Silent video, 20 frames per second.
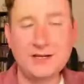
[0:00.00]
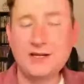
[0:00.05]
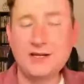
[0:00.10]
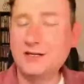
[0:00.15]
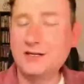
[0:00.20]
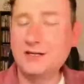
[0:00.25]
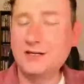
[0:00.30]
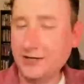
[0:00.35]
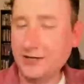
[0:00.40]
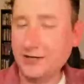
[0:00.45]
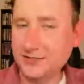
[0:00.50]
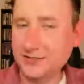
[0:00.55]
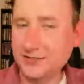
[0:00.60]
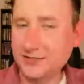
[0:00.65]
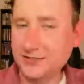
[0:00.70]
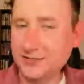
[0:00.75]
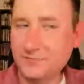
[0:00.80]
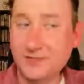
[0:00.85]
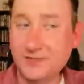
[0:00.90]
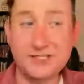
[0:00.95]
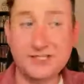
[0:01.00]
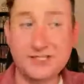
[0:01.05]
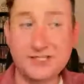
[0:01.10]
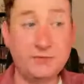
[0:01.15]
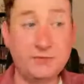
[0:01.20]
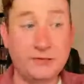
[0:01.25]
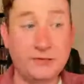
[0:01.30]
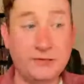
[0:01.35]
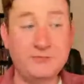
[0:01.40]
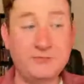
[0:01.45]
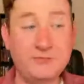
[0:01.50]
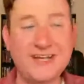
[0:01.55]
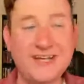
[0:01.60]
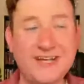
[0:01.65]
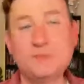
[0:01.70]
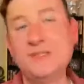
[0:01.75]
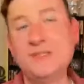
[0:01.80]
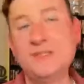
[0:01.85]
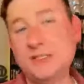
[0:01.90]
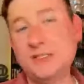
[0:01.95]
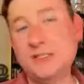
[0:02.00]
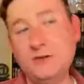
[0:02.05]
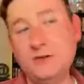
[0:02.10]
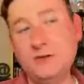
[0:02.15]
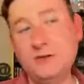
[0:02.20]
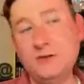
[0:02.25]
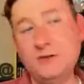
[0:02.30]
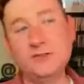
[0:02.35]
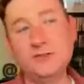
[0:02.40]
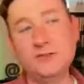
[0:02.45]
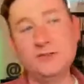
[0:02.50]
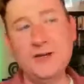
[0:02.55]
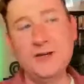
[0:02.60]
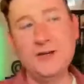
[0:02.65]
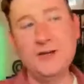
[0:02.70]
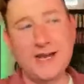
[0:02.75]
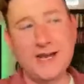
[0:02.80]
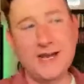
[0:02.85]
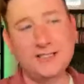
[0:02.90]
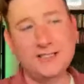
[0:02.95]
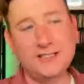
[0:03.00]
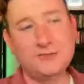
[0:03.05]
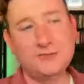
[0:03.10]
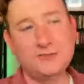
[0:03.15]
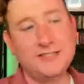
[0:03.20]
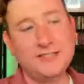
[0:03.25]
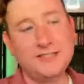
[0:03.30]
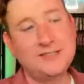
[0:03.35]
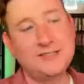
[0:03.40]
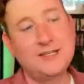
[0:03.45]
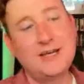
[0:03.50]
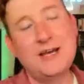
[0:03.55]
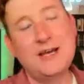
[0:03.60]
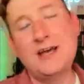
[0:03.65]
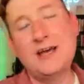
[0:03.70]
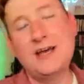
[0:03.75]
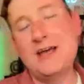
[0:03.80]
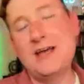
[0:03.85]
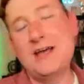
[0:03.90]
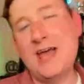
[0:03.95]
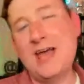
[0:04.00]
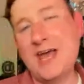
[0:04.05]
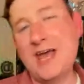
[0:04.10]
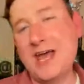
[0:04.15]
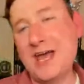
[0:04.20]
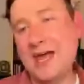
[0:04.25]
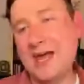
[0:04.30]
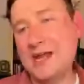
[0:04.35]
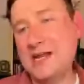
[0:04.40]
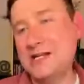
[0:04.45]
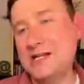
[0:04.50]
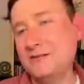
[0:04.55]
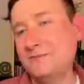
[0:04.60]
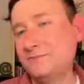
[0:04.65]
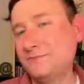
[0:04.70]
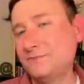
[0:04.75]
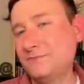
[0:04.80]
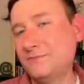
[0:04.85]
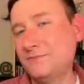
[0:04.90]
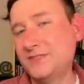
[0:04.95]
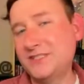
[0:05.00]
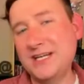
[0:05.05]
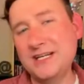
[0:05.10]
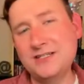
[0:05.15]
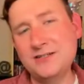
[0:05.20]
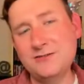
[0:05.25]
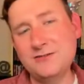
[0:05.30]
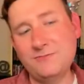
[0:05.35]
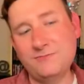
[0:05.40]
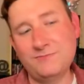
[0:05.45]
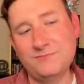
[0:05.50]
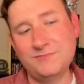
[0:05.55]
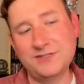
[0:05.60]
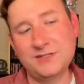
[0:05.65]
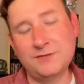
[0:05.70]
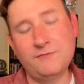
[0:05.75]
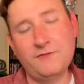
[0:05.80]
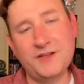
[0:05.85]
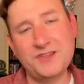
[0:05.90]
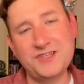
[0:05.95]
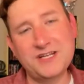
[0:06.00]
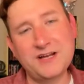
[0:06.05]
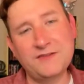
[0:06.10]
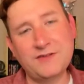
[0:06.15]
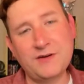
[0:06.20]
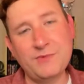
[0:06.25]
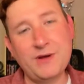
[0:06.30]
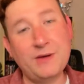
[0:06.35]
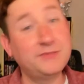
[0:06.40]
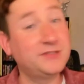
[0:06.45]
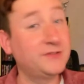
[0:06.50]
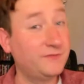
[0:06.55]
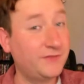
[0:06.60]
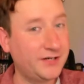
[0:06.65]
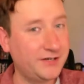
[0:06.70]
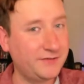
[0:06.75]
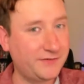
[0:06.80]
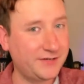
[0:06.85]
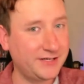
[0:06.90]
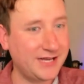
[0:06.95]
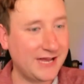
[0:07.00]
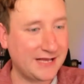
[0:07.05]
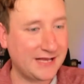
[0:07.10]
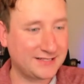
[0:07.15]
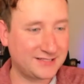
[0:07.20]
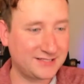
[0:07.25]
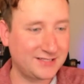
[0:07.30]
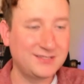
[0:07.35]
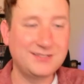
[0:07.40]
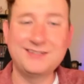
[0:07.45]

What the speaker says: cheers. This has been Bourbon Bites, Whiskey Reviews with an 80s twist. And stay tuned. Some fun stuff coming up. Some very fun guests.